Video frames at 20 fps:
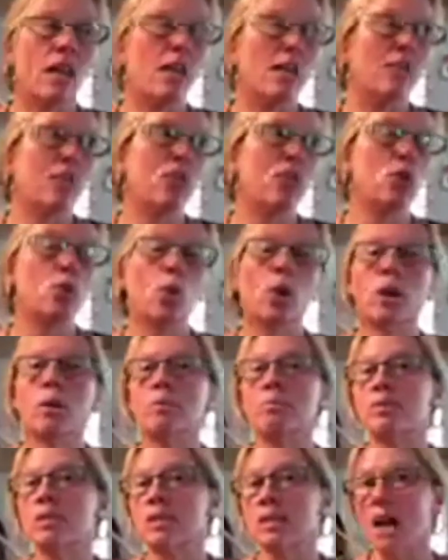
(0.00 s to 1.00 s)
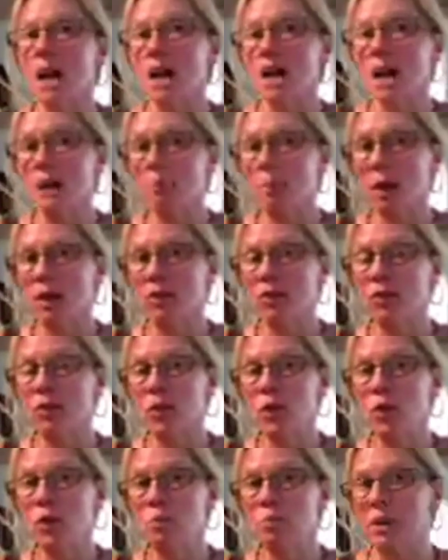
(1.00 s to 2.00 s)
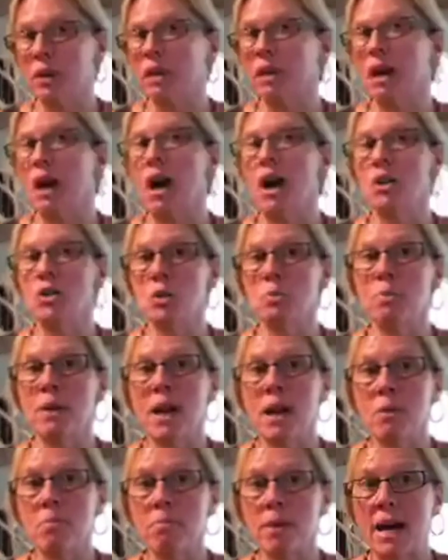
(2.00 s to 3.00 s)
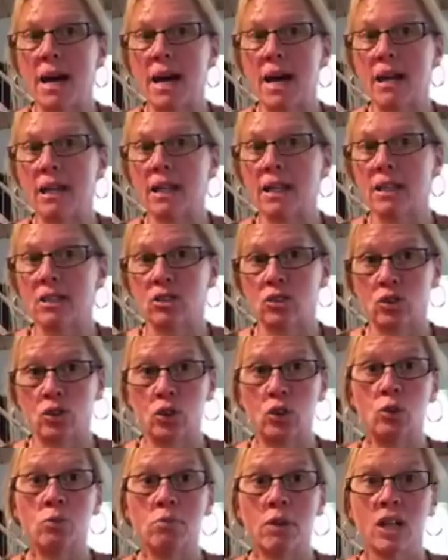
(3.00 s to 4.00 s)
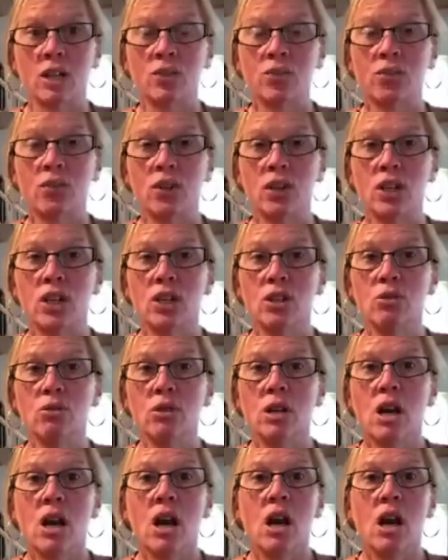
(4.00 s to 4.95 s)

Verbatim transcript: If you want to stock up on food, but a hundred pound bag is too much for you,